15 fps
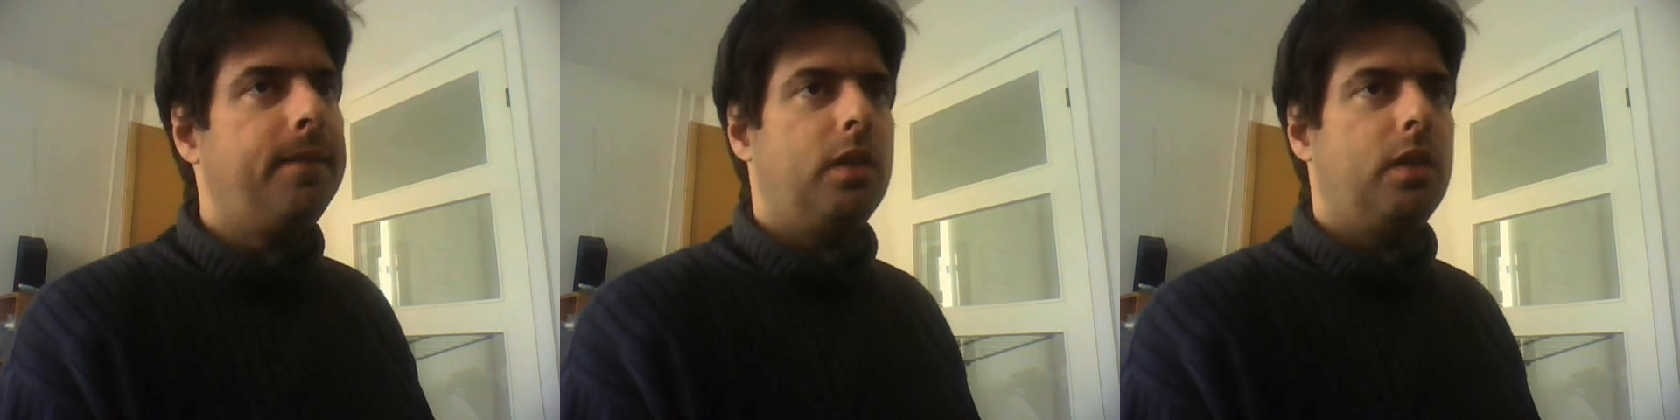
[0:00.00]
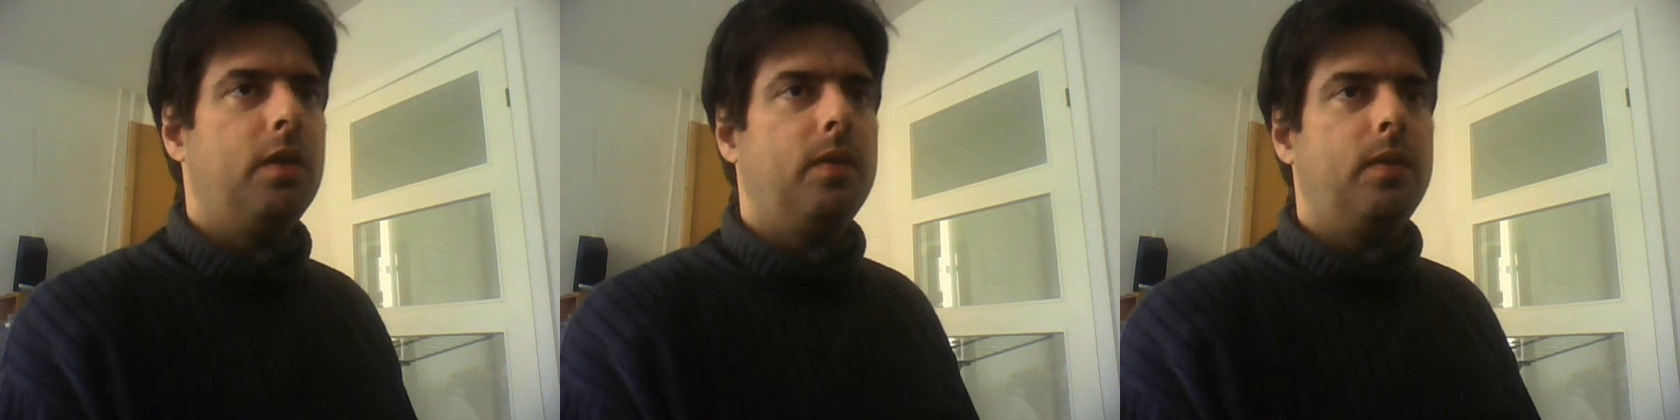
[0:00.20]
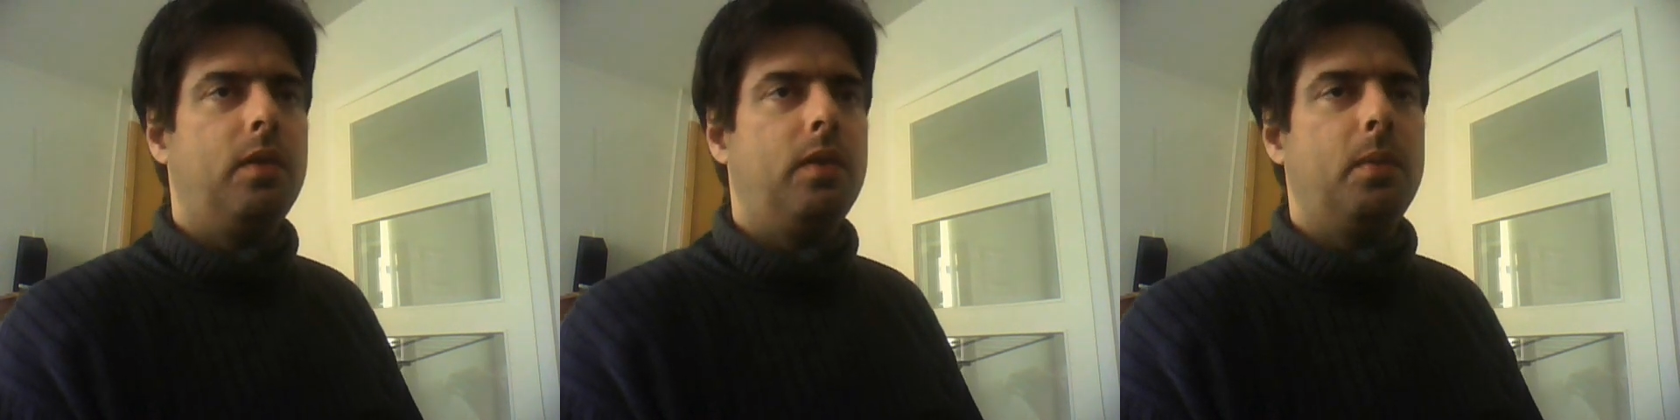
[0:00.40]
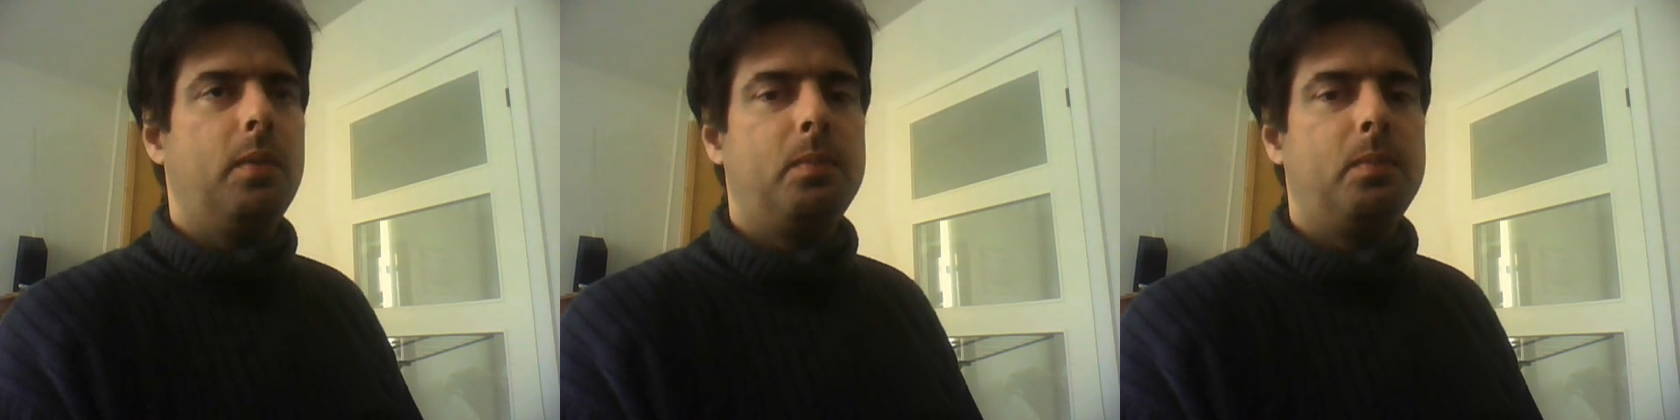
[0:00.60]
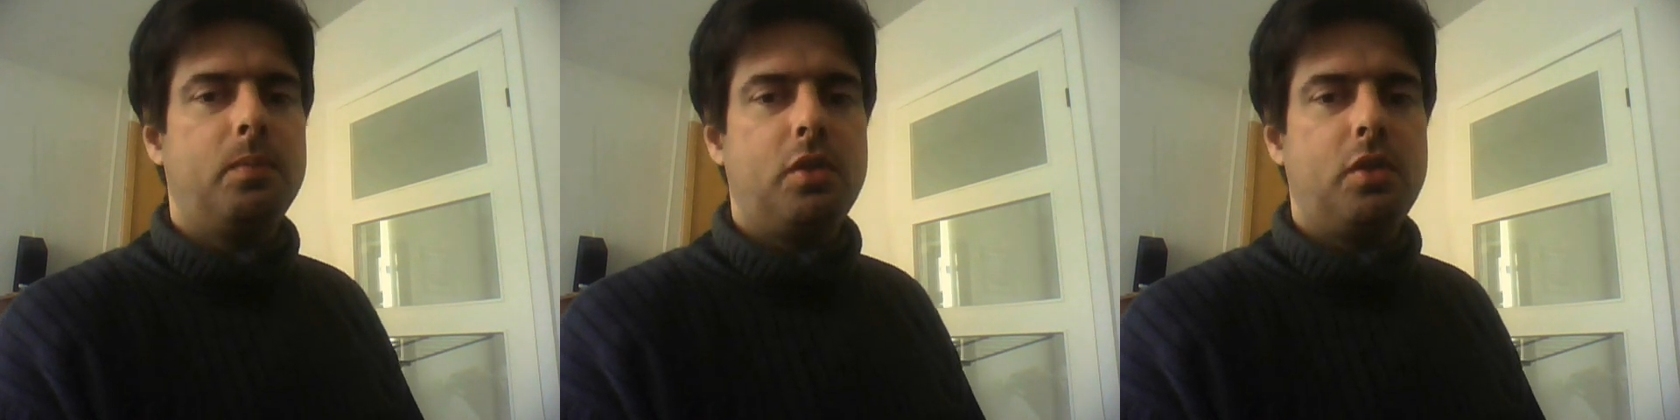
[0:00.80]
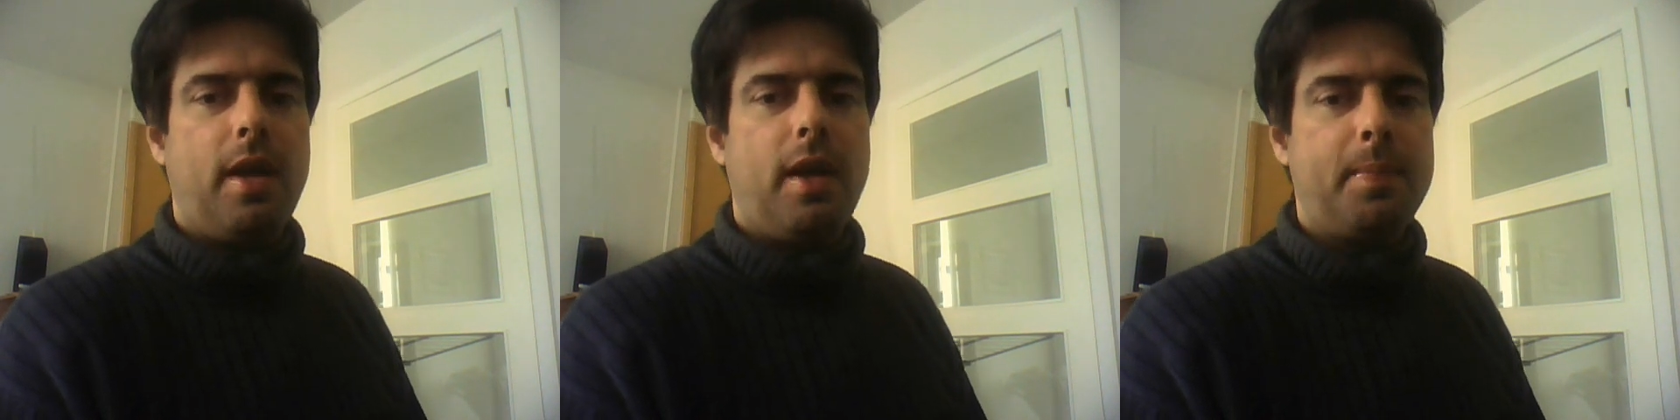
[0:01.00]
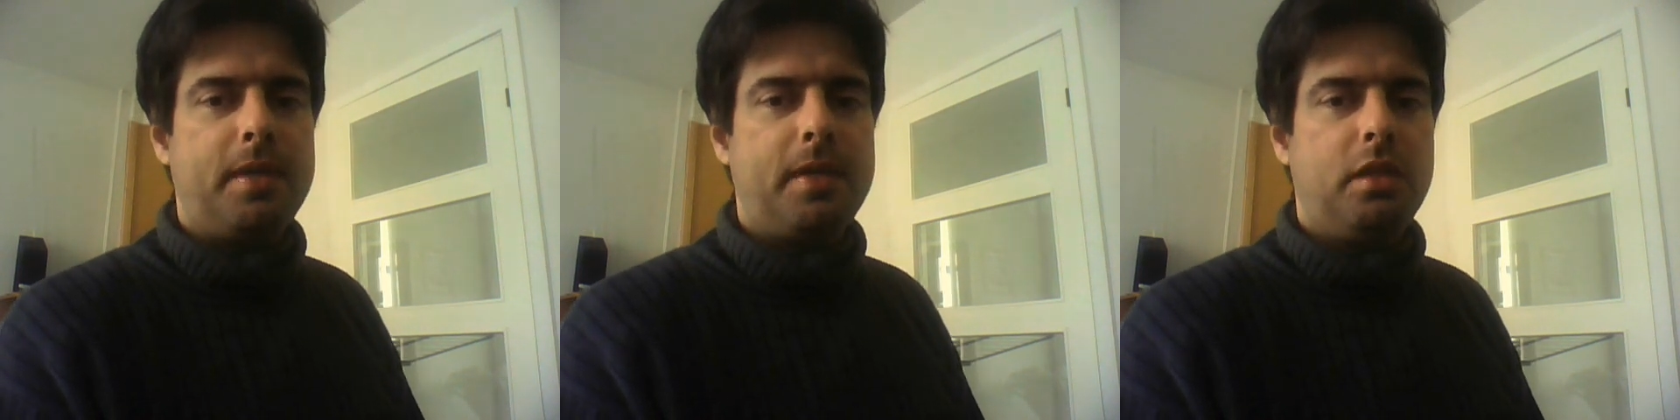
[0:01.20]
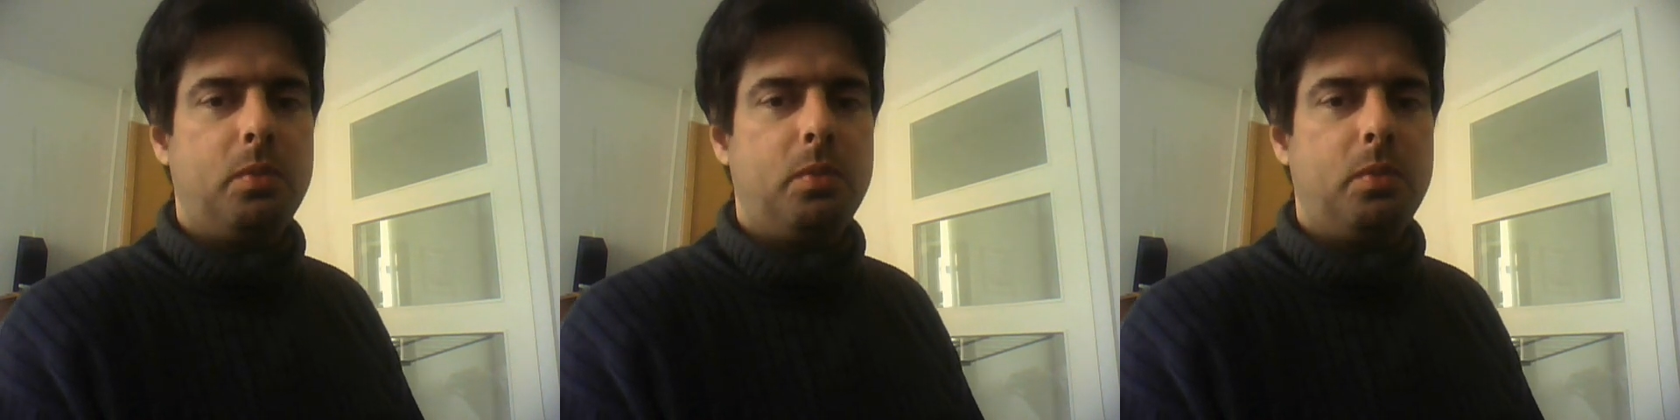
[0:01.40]
the
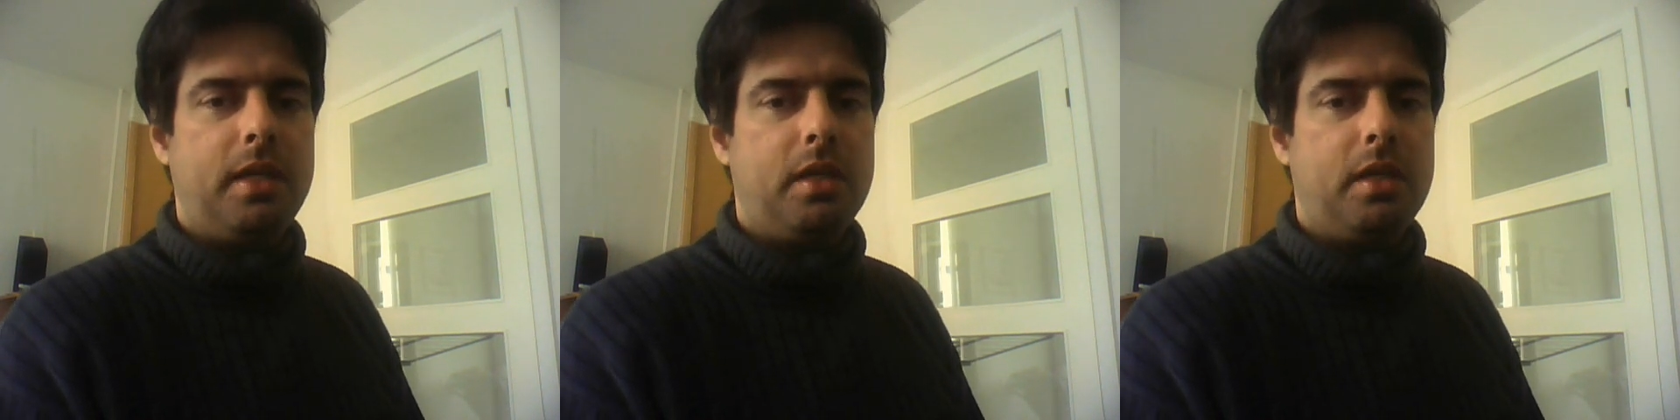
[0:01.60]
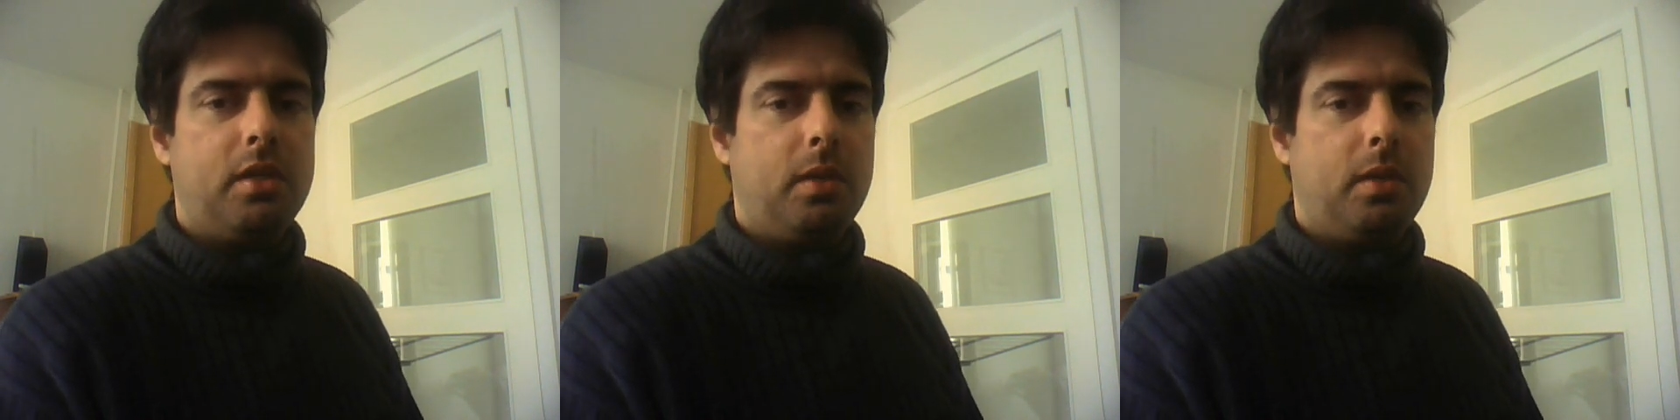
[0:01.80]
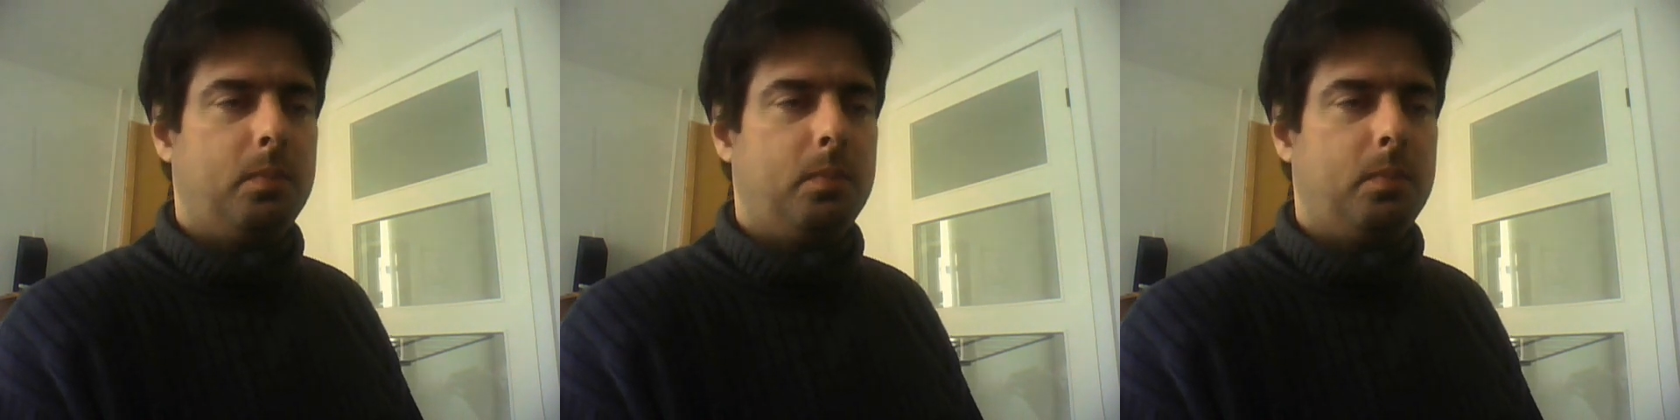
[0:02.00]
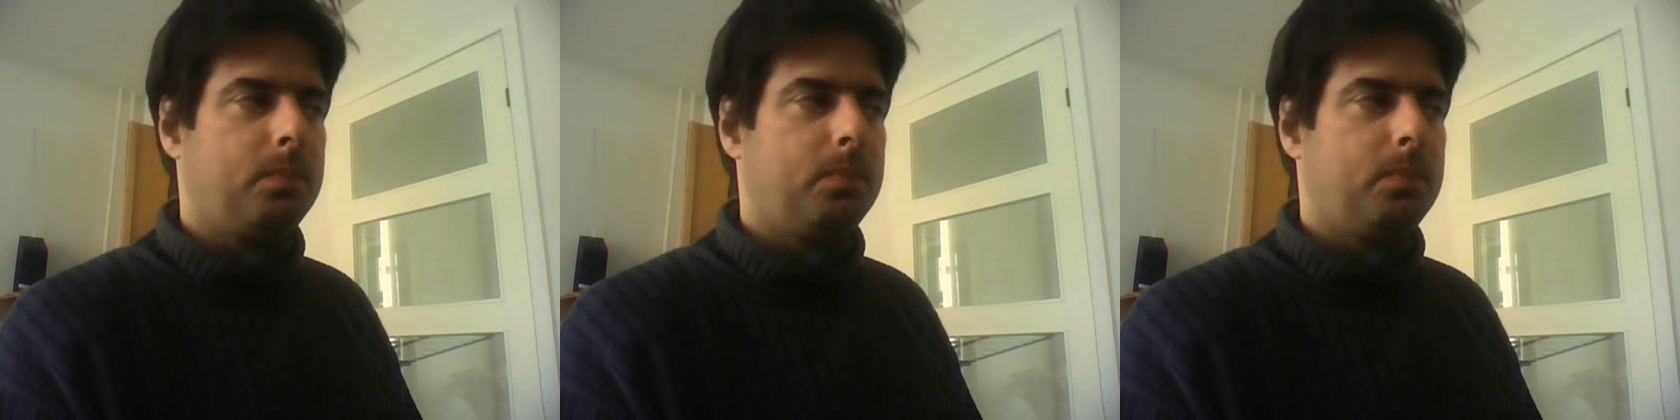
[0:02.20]
celebrities win. So